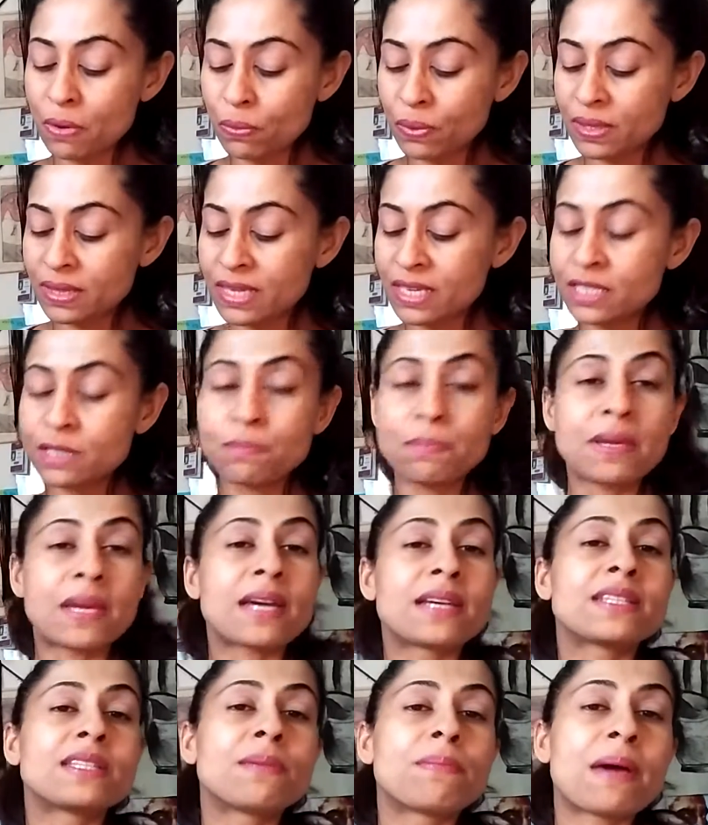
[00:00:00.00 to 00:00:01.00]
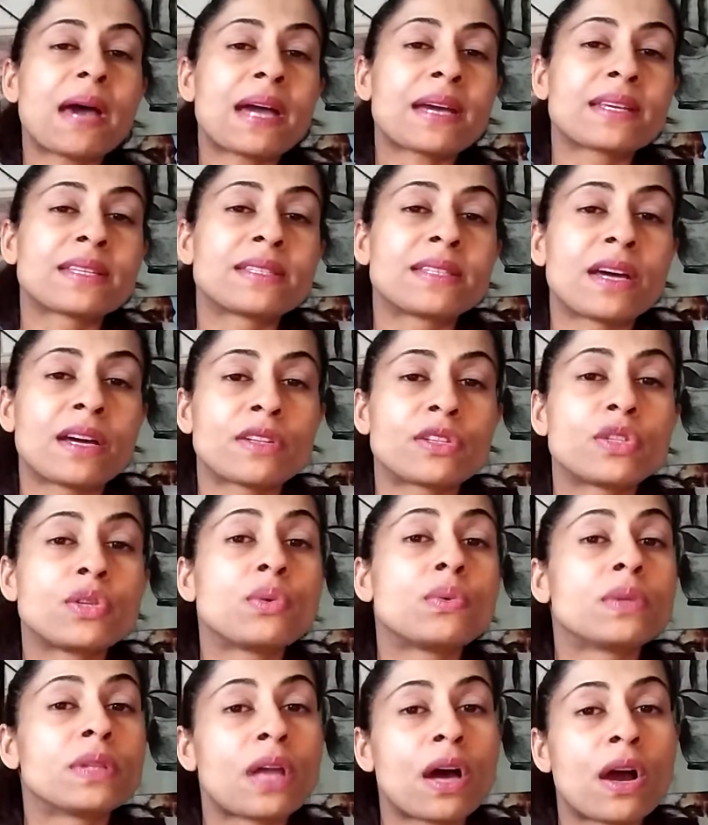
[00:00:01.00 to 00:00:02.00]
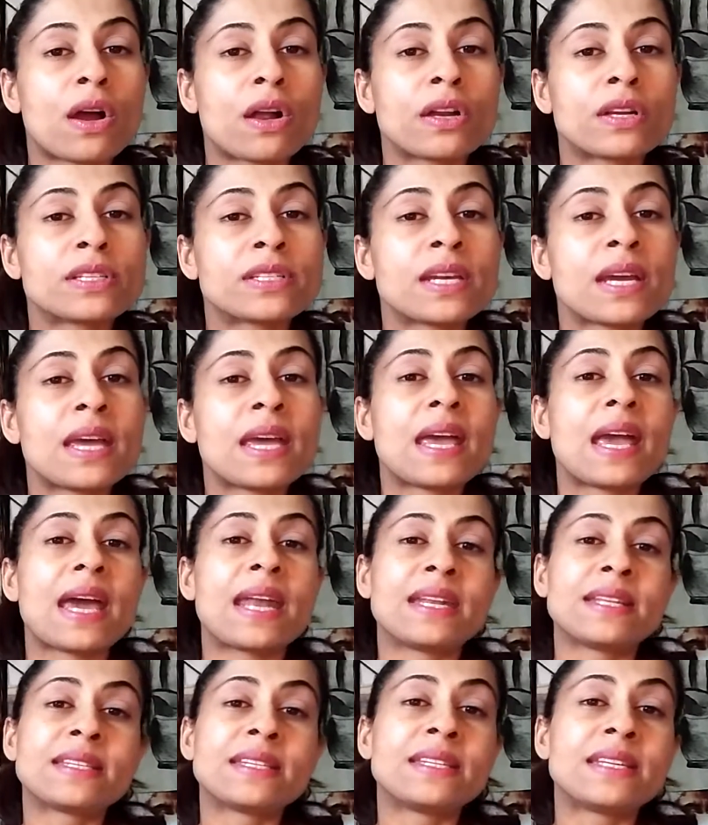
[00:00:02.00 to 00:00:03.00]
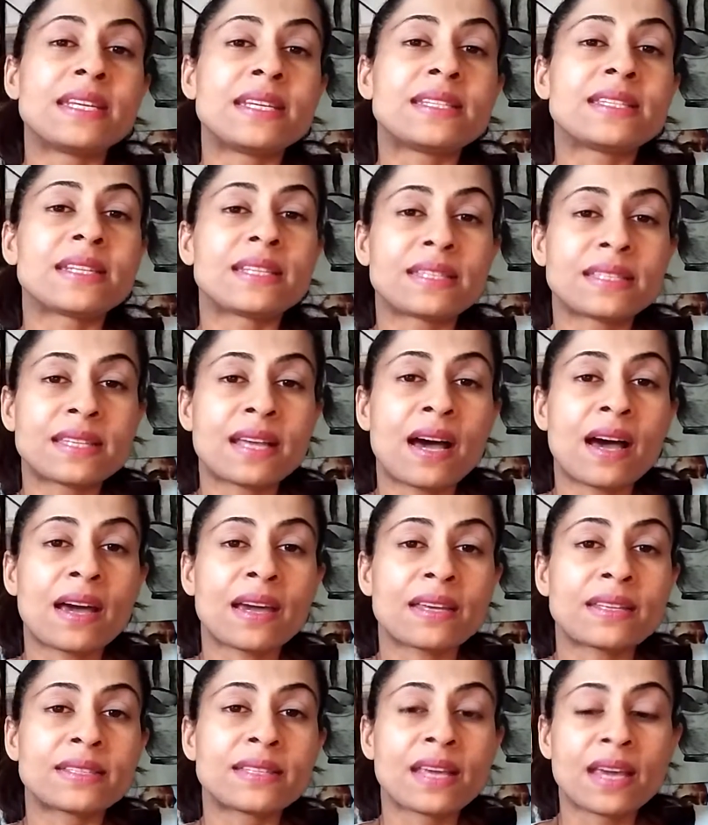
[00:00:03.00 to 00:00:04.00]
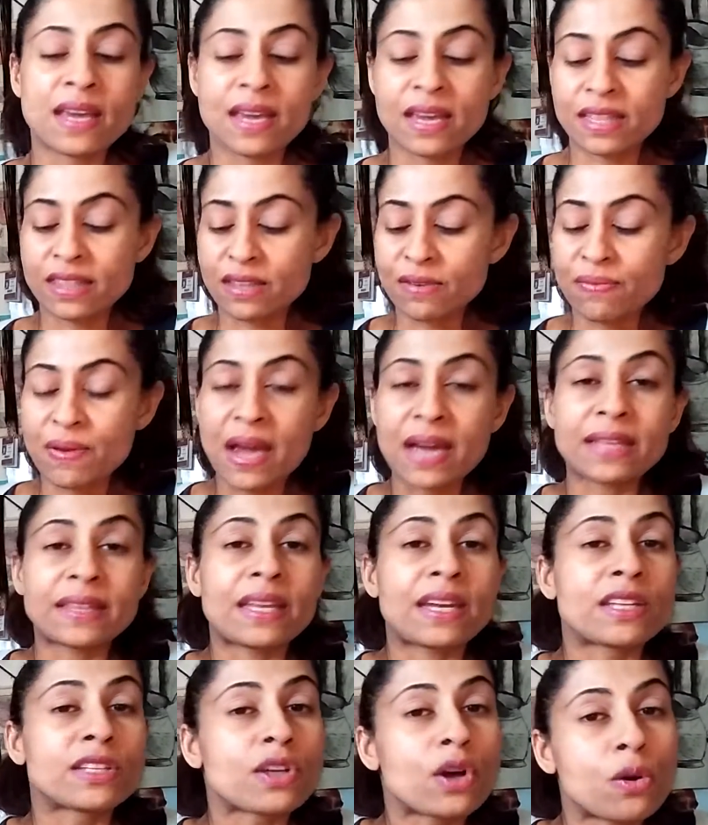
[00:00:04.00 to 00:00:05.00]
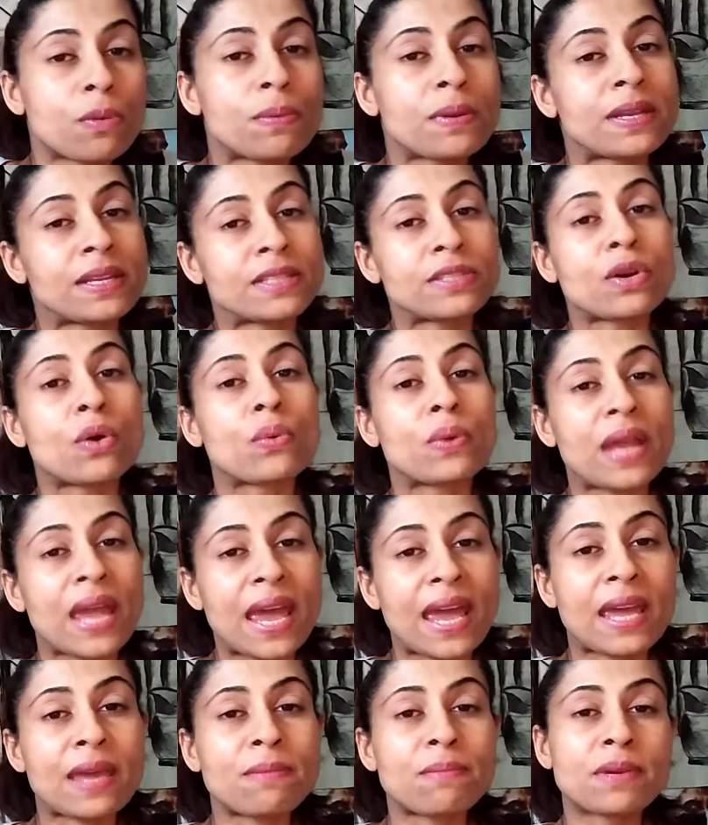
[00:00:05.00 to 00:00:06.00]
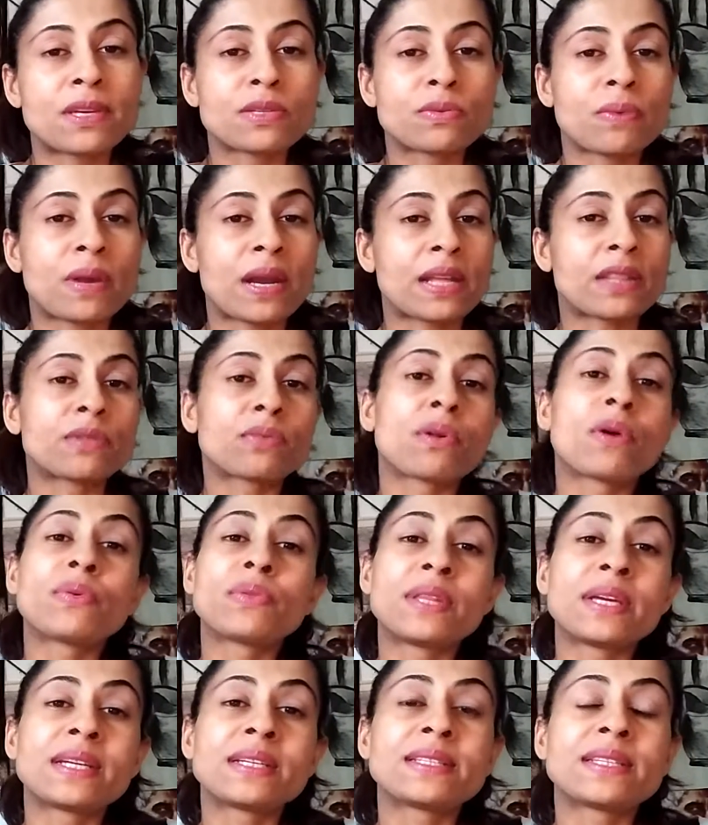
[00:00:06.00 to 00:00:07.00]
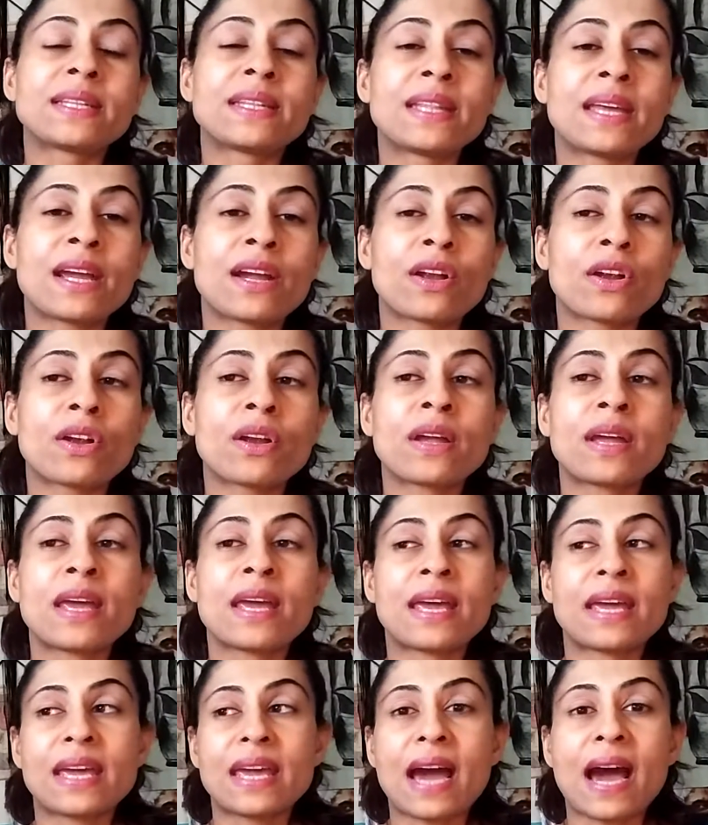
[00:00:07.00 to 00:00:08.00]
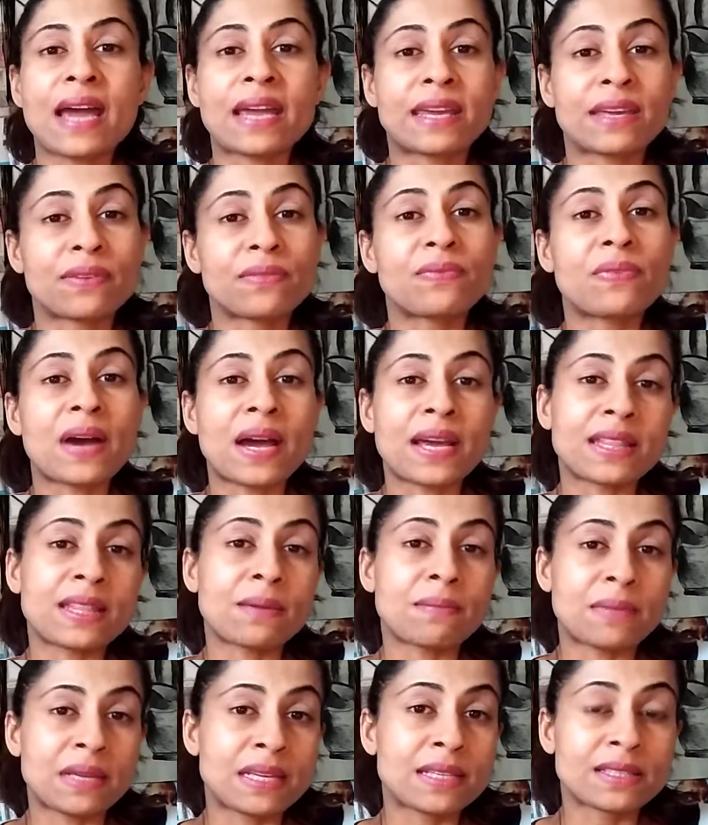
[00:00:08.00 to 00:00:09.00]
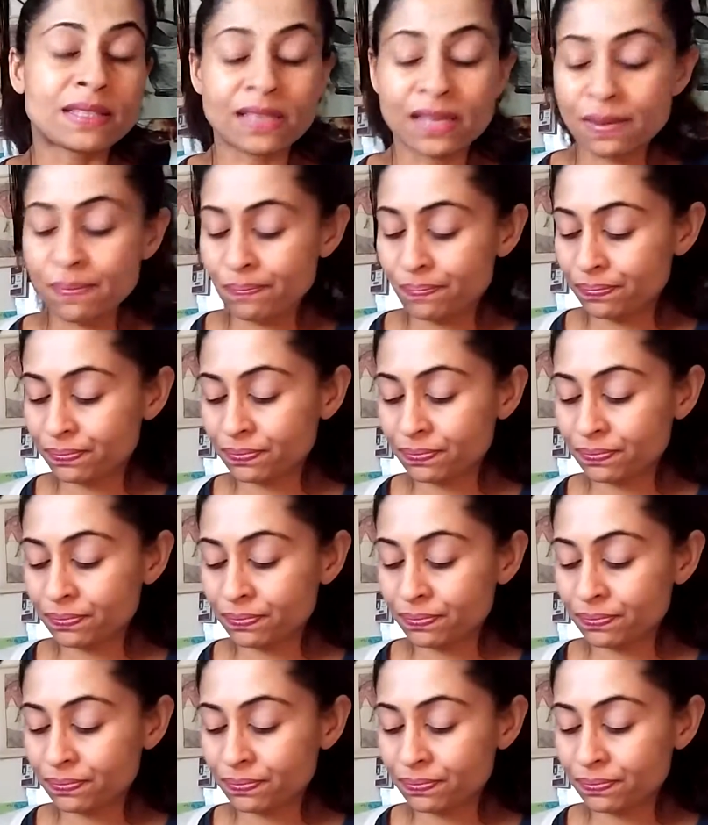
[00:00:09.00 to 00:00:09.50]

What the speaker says: with this, because the bag is not too large and it's a decent size, the fact that it's open is okay, because when I throw things in there, I can find them easily,